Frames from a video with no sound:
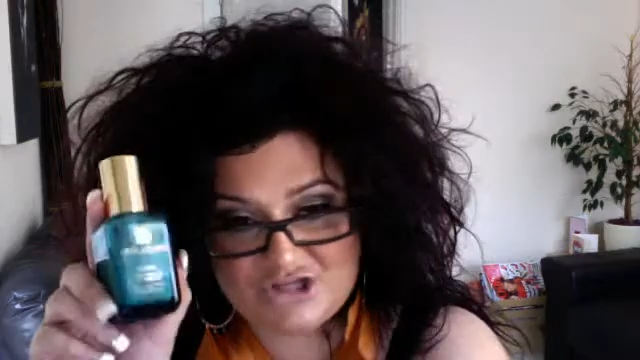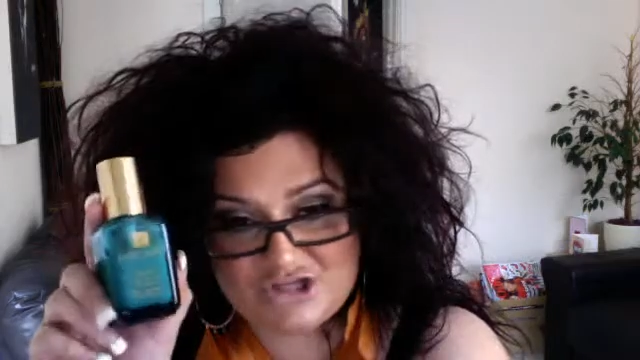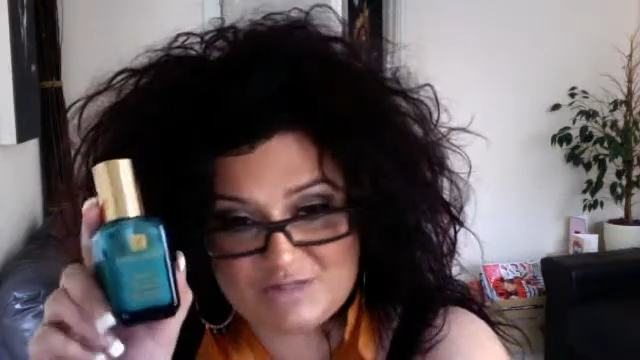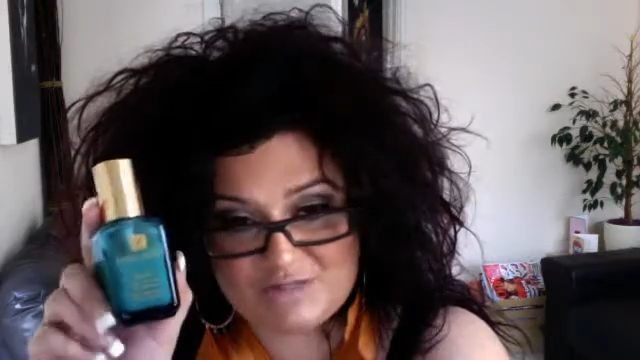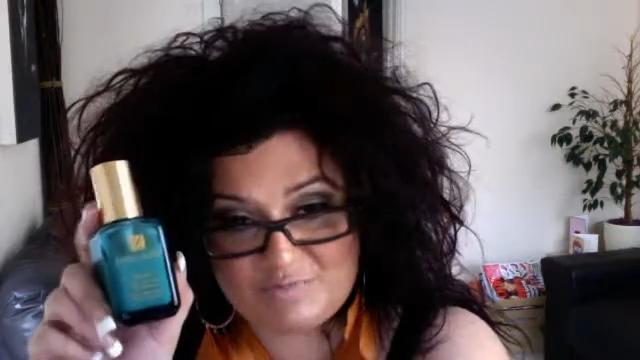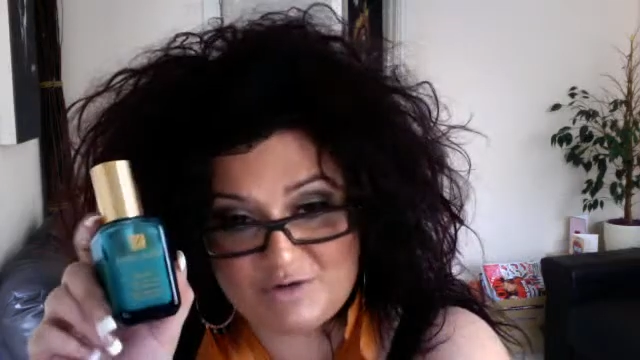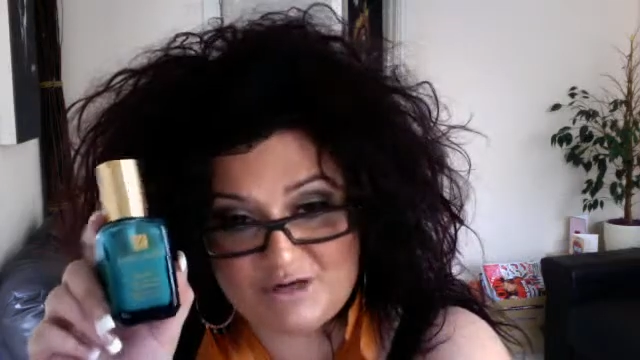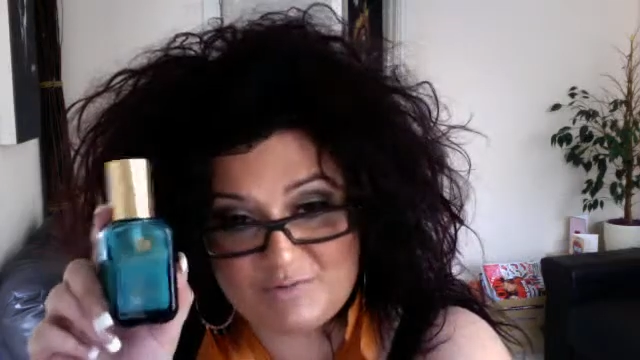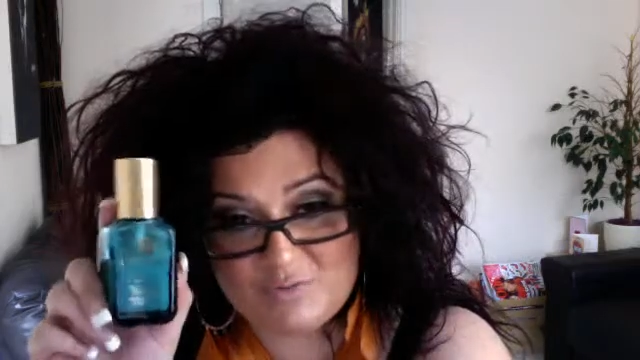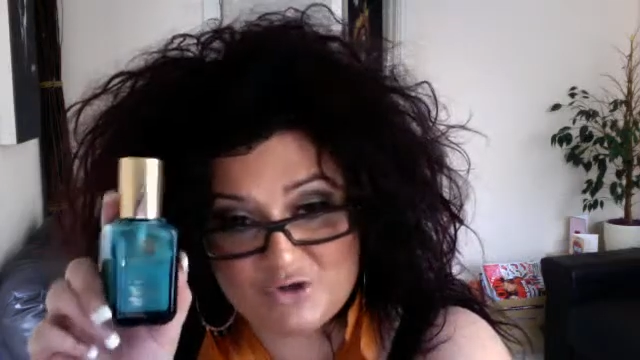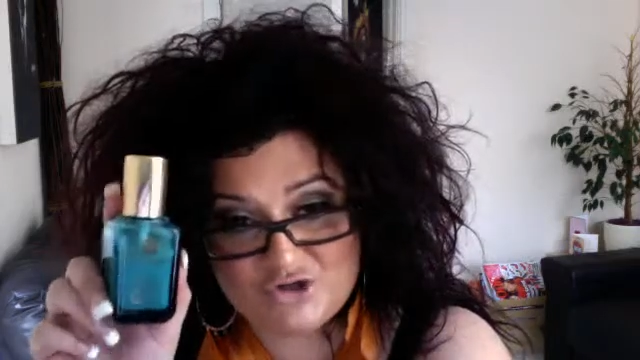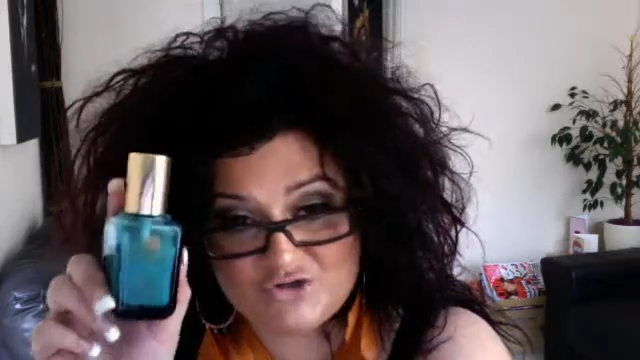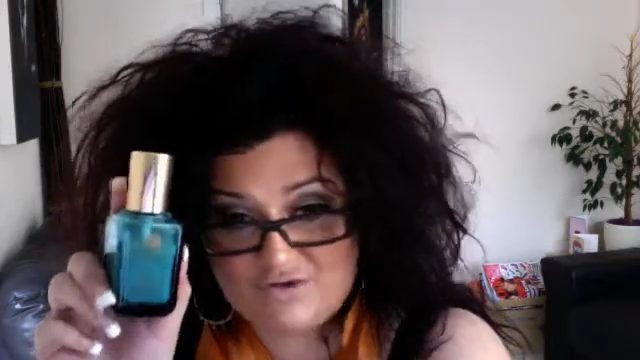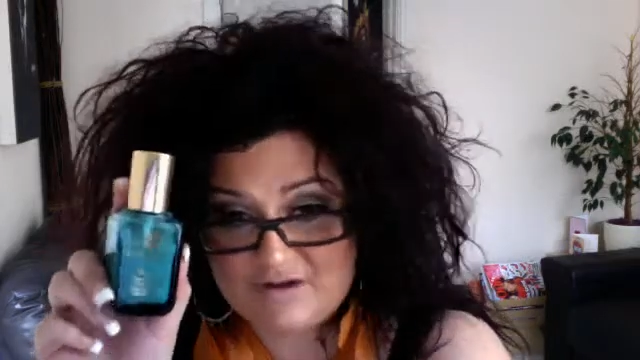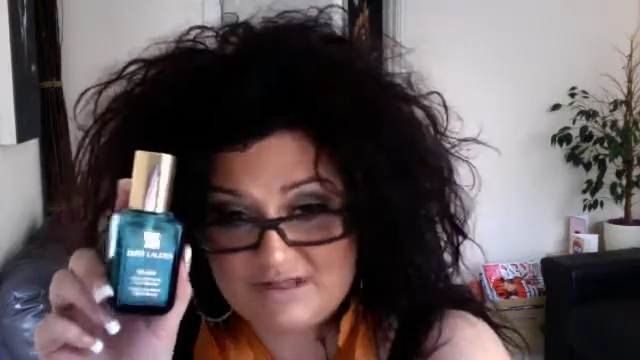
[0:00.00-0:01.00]
just put your
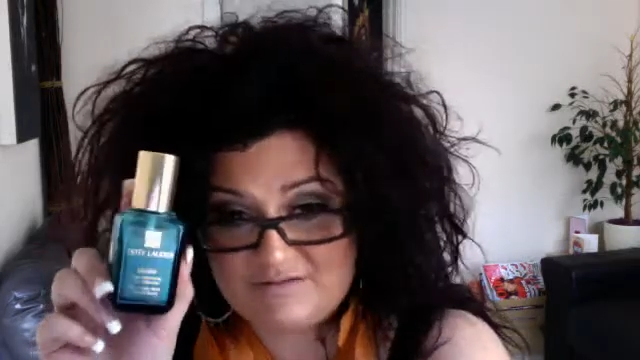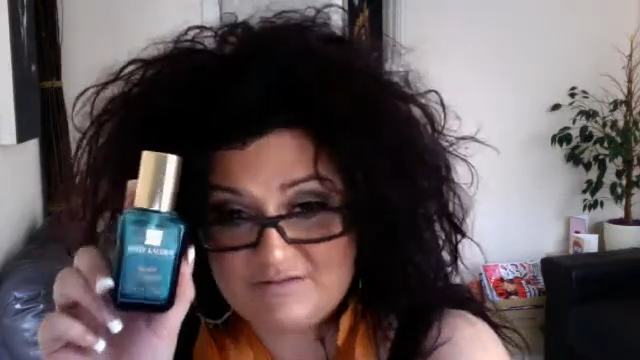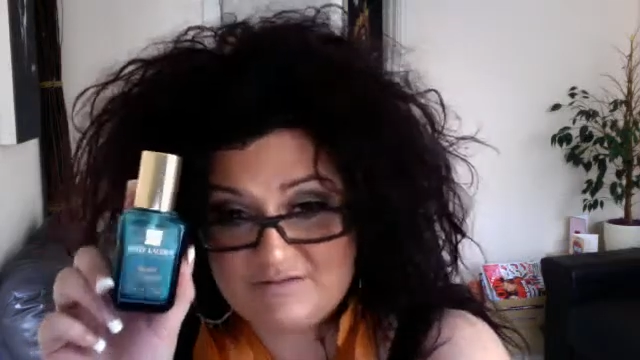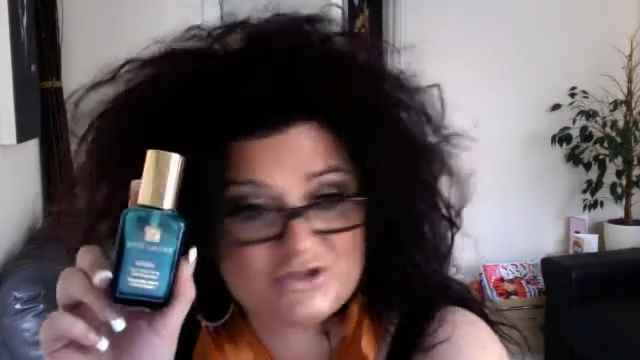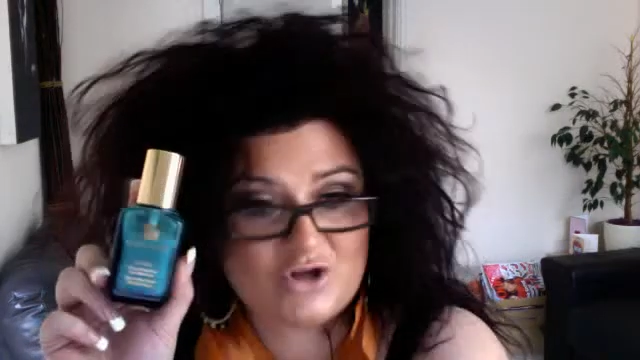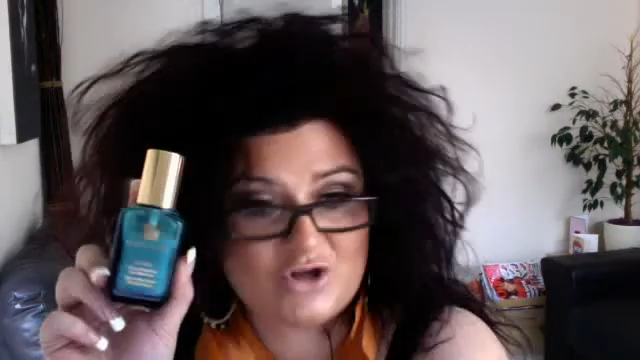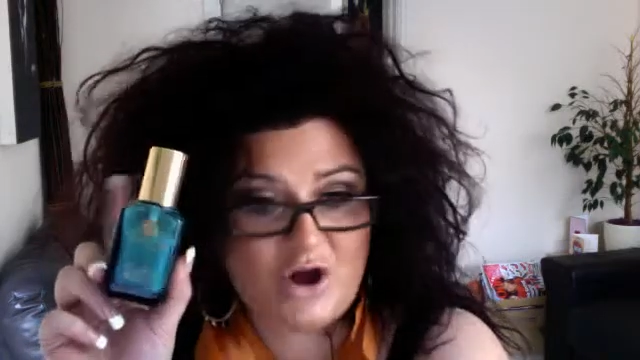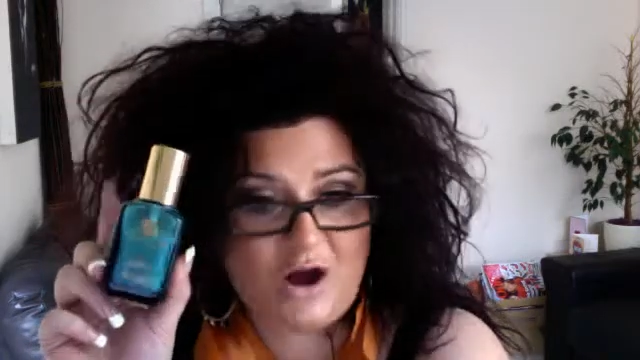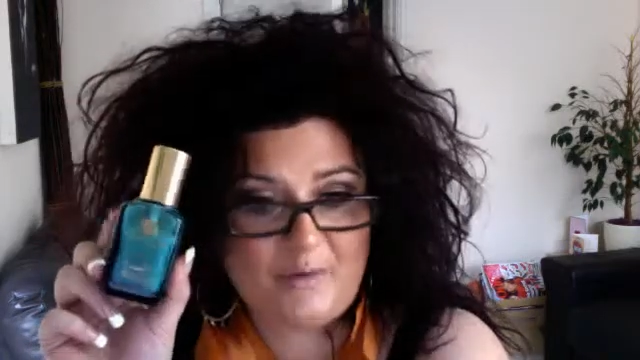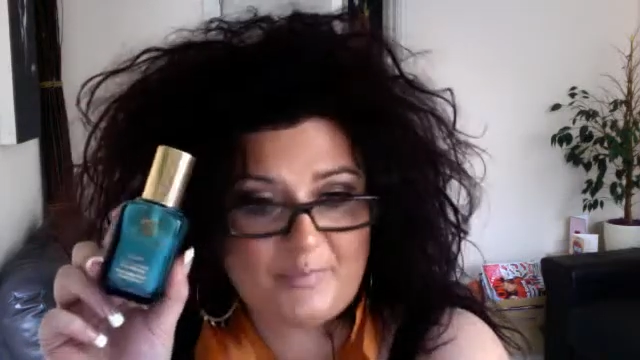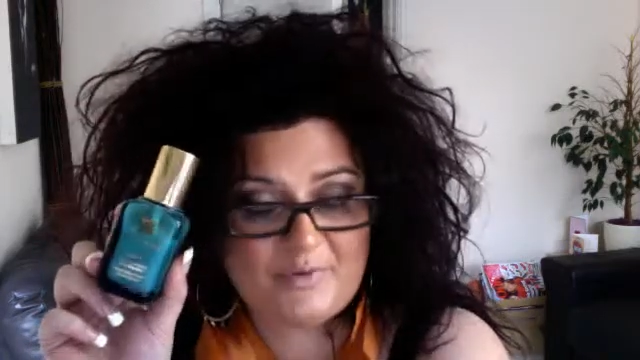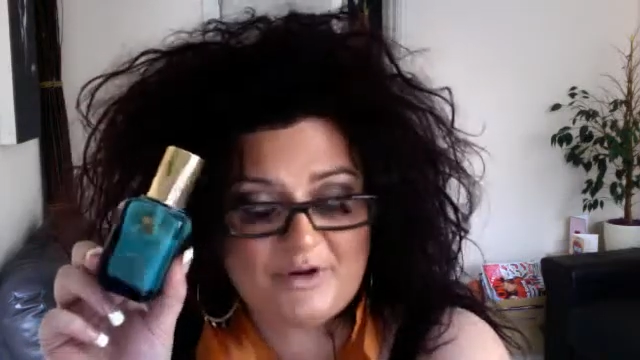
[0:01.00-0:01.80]
moisturiser on top,